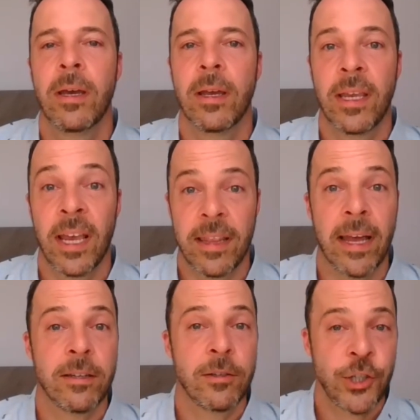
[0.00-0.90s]
can
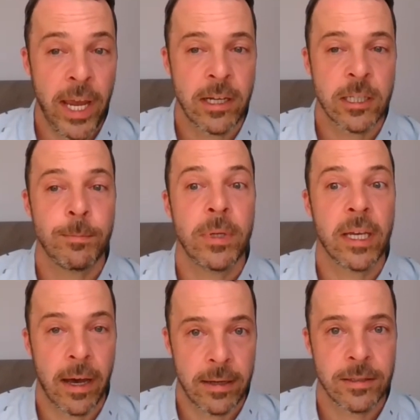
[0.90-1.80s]
that change
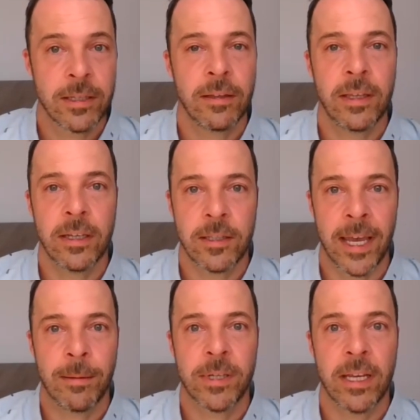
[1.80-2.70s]
because the
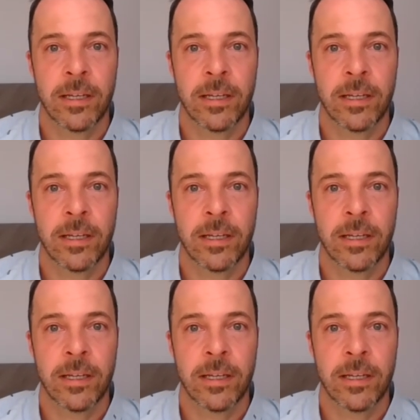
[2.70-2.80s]
exam date